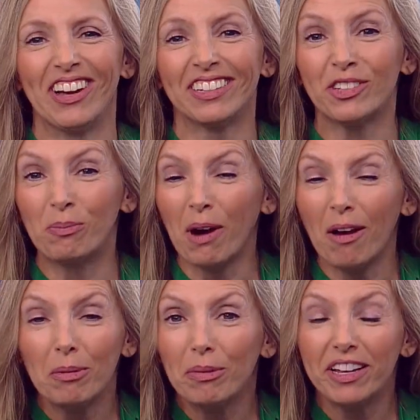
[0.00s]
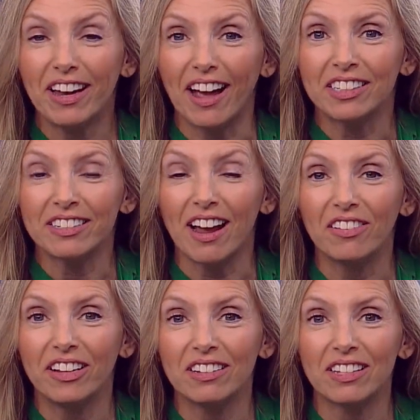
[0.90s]
as you probably guessed,
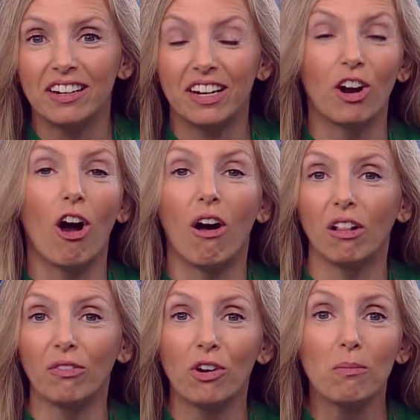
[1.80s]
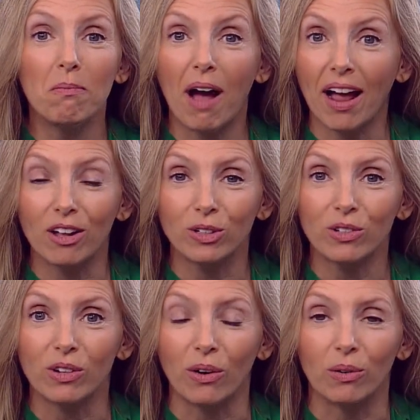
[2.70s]
Ellie is hitting all of her
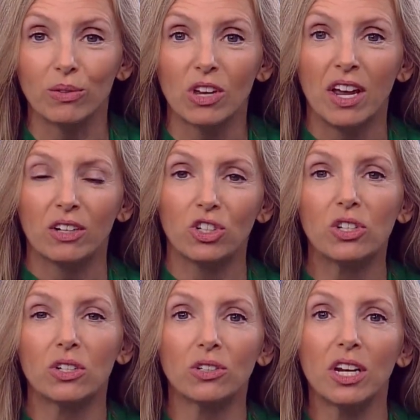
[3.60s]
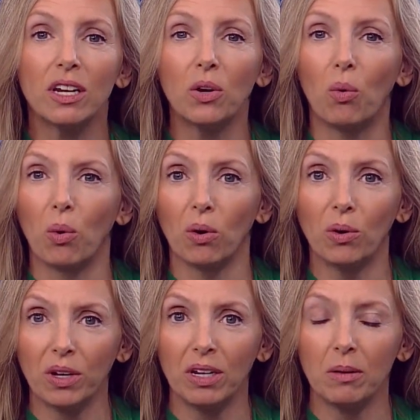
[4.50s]
milestones. She's still taking
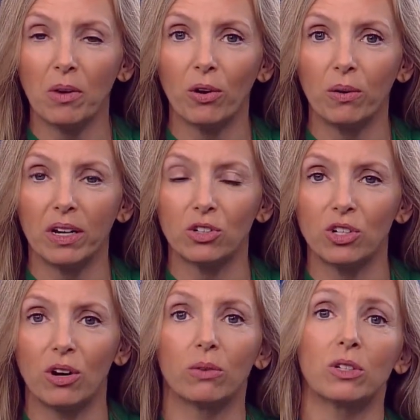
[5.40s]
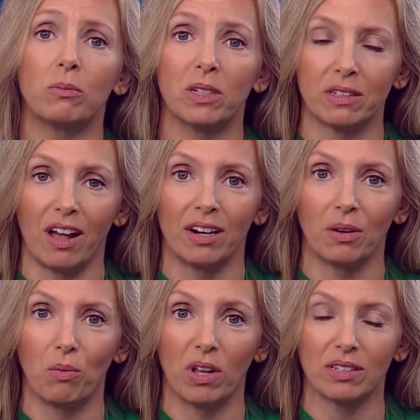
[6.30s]
oral chemo, and she goes to
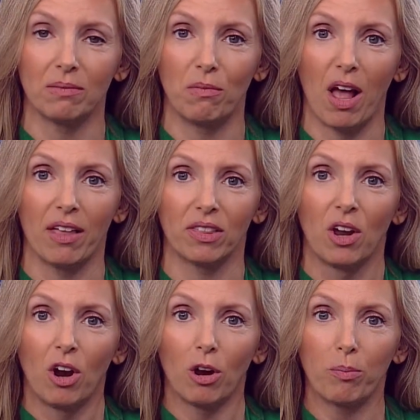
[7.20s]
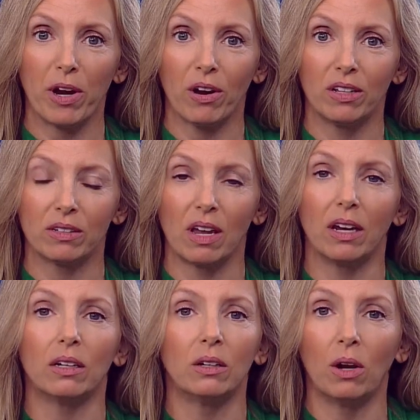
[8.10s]
Masonic once a month. Her parents
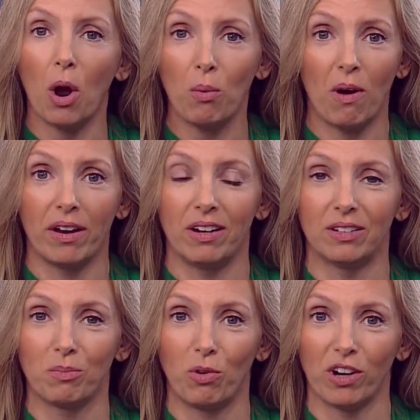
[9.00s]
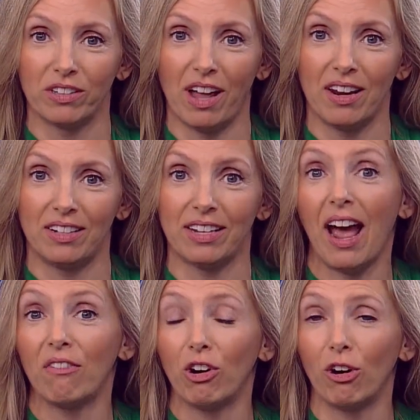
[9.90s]
say no one is more excited to
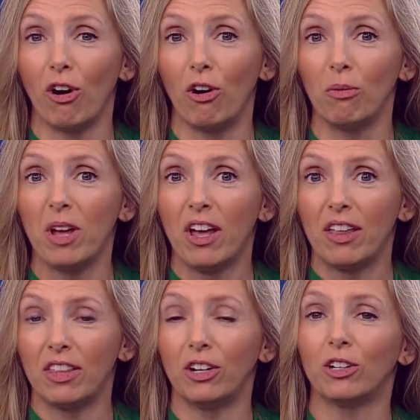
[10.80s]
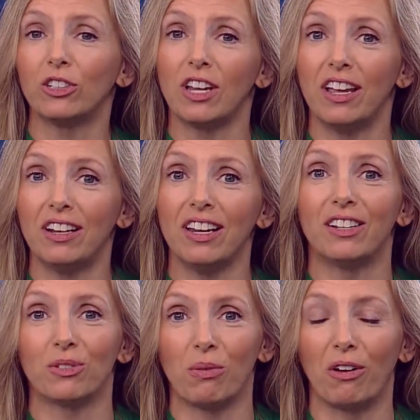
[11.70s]
have her home than her 10
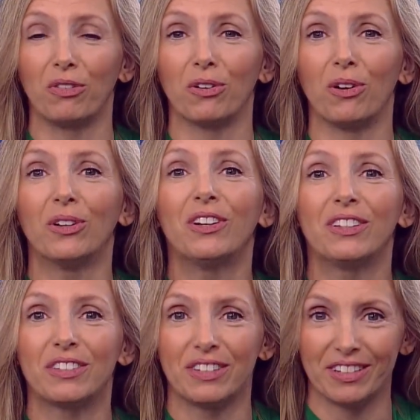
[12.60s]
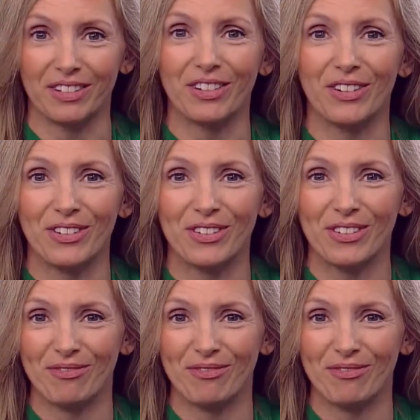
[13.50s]
and 12-year-old sisters.